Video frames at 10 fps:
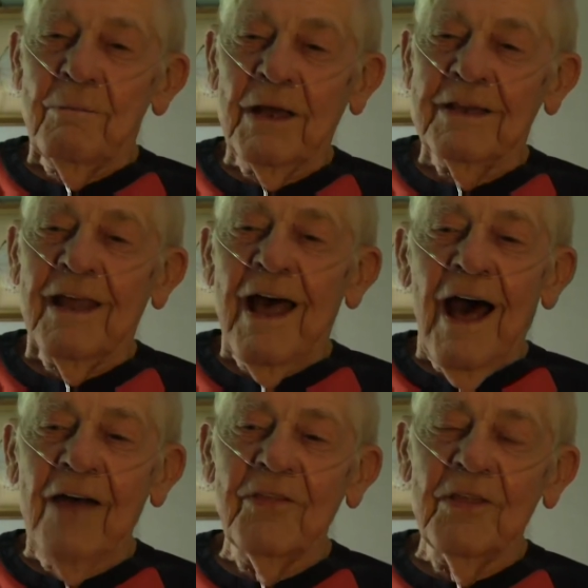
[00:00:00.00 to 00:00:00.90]
But
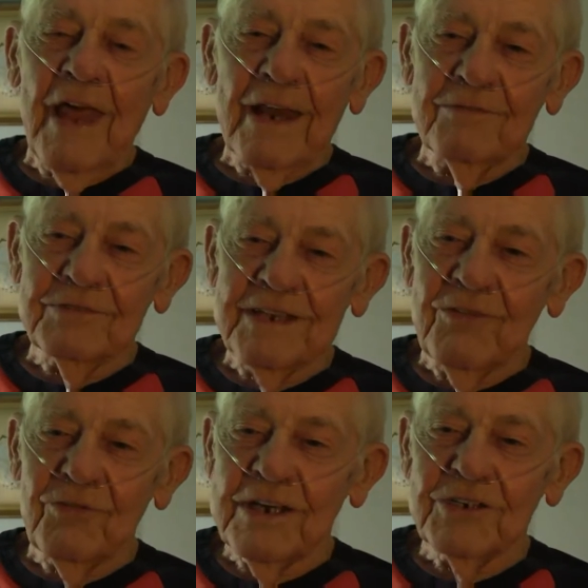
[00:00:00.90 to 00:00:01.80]
other than that, there was
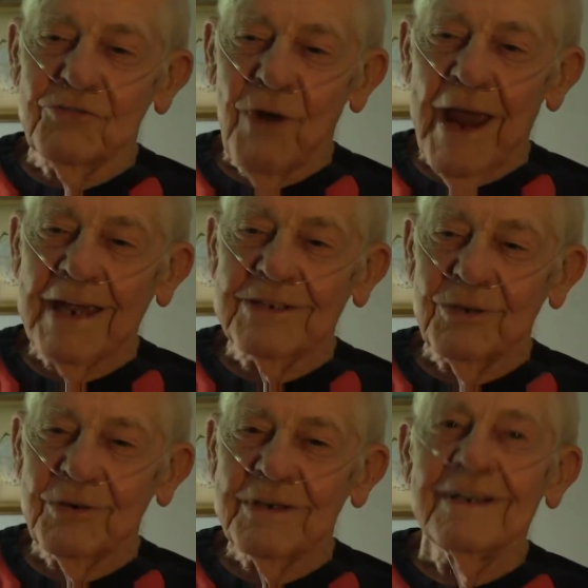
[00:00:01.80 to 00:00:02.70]
never any drag
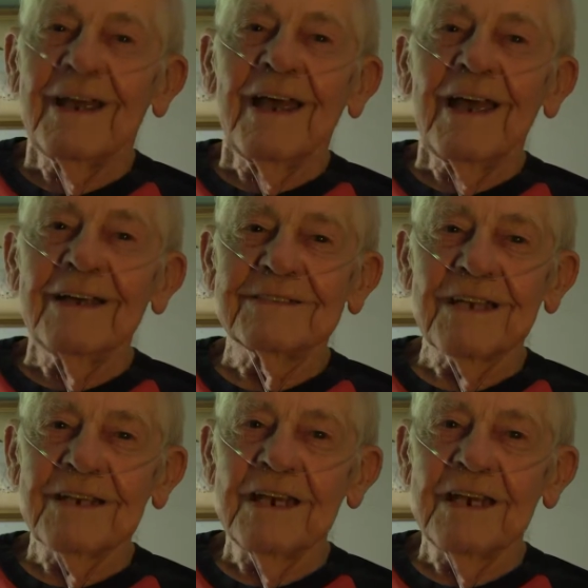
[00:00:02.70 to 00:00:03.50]
to it as such.